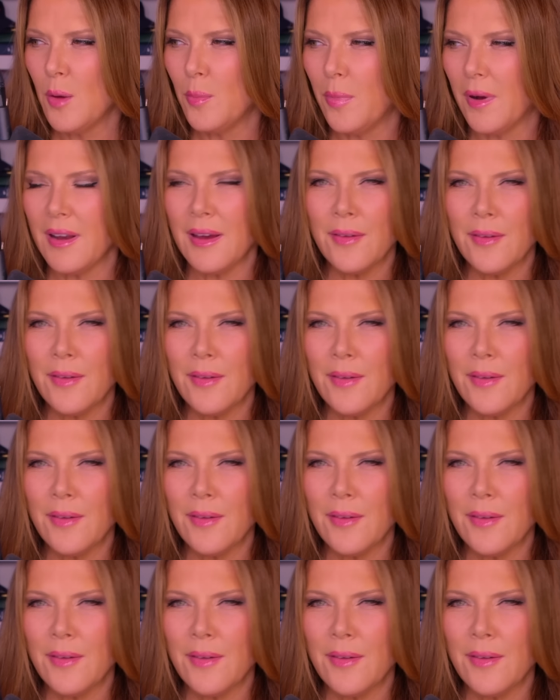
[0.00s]
But even
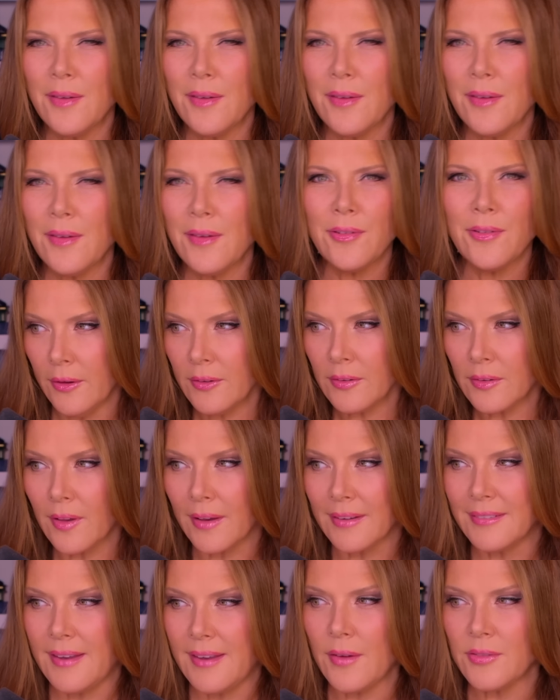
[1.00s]
here, I mean, this is
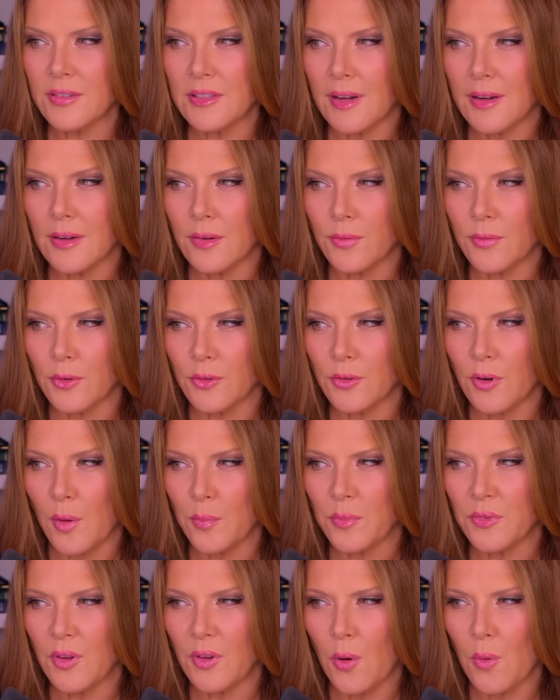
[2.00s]
like devastating for
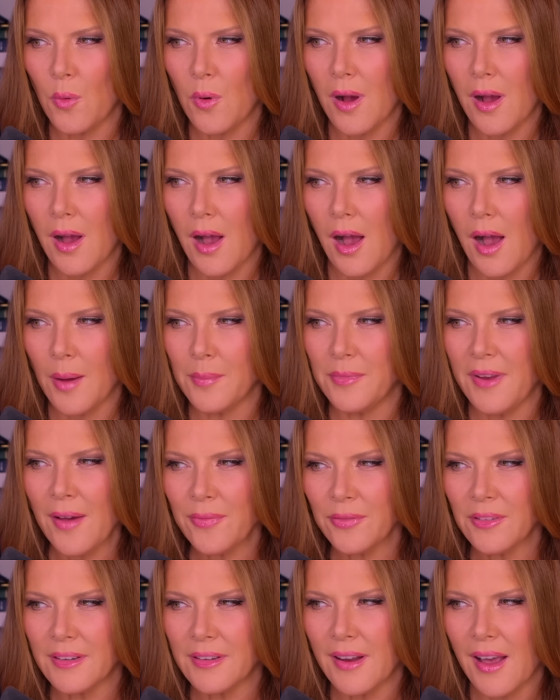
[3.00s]
Trump. So I'm
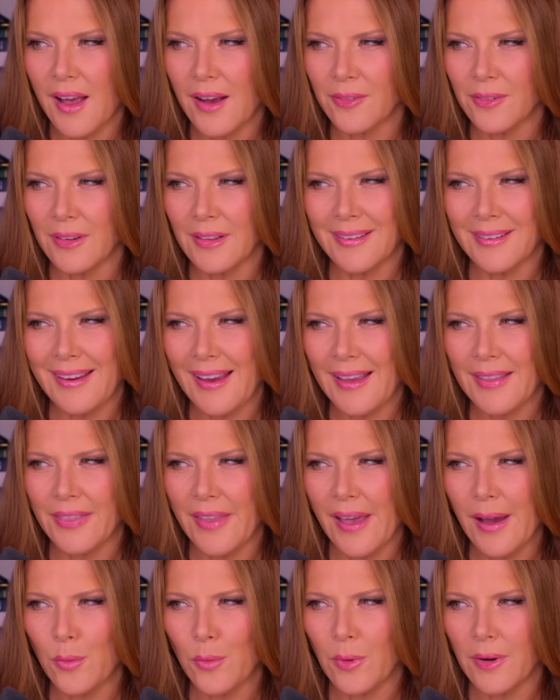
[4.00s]
definitely not really
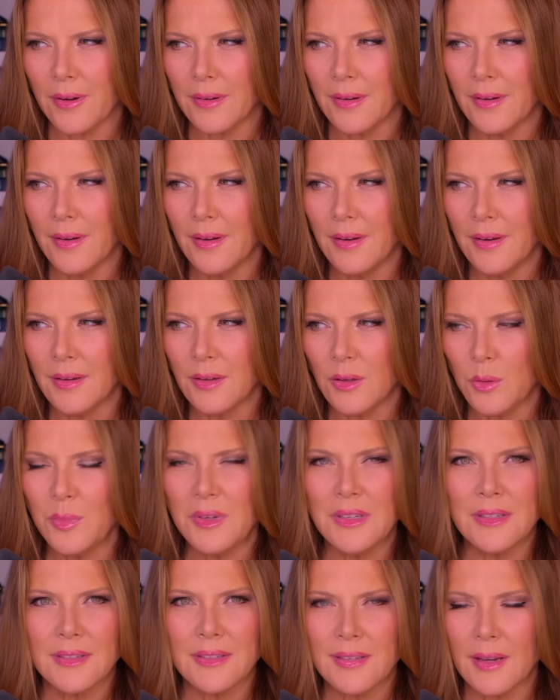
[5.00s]
getting that one. You
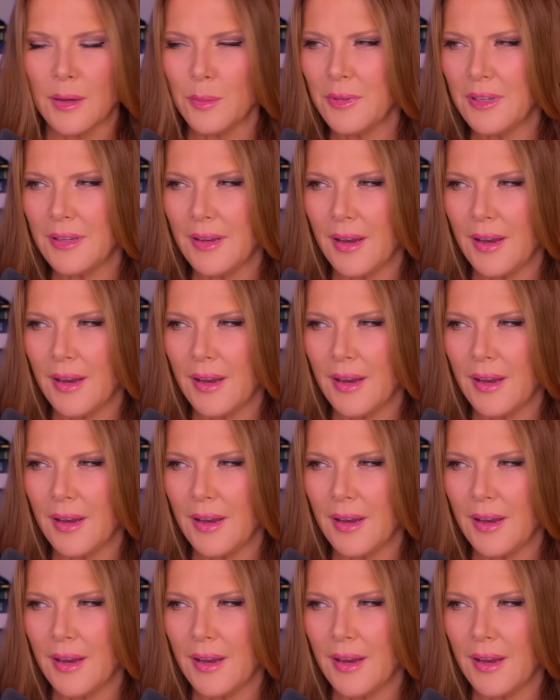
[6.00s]
mean to tell me,